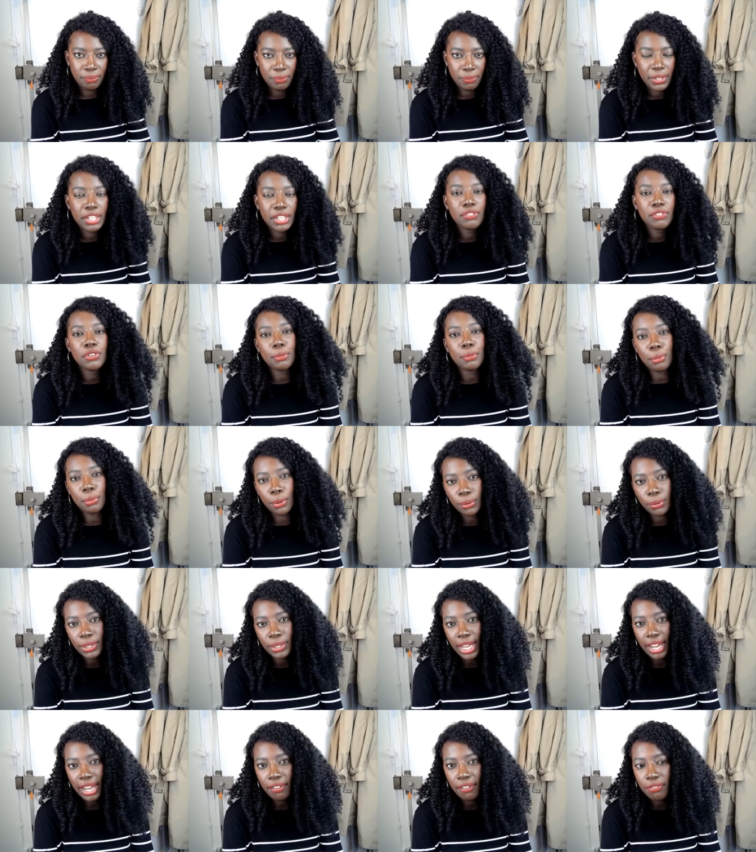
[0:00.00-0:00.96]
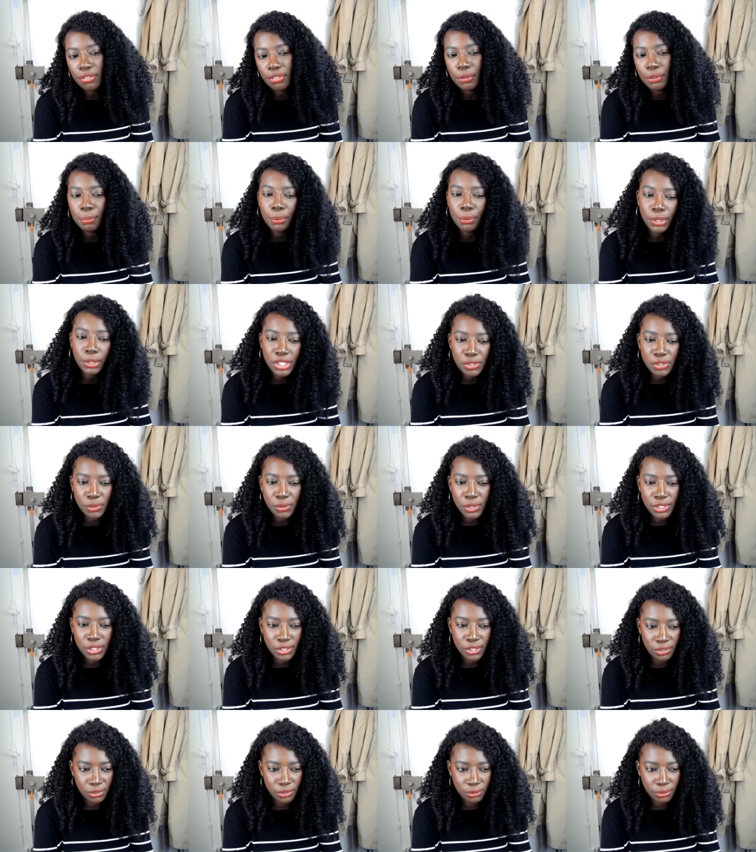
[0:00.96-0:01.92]
If you're pro life, the pro
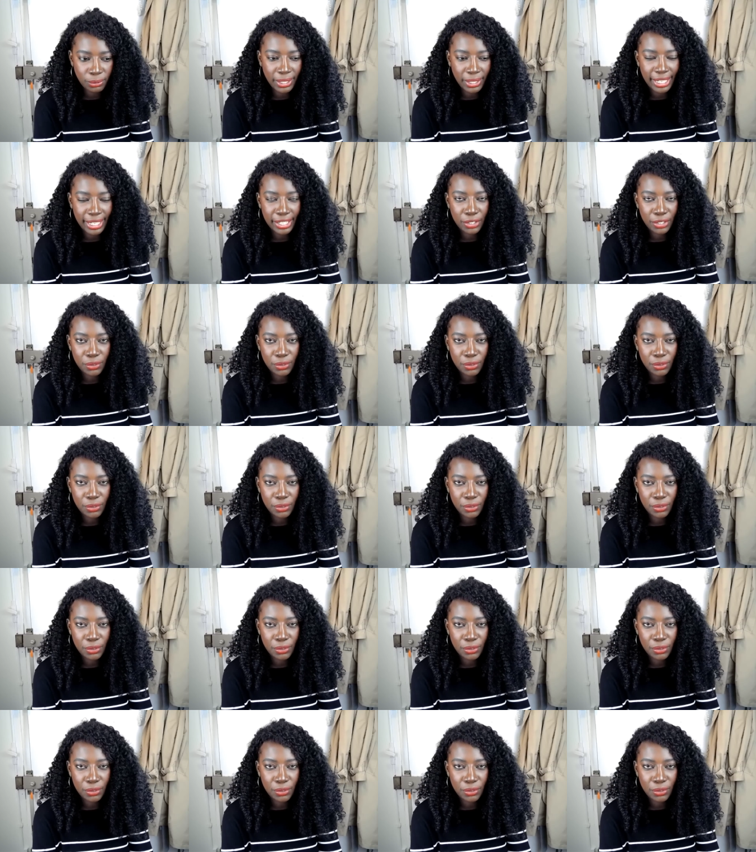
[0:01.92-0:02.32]
choicers will hate you.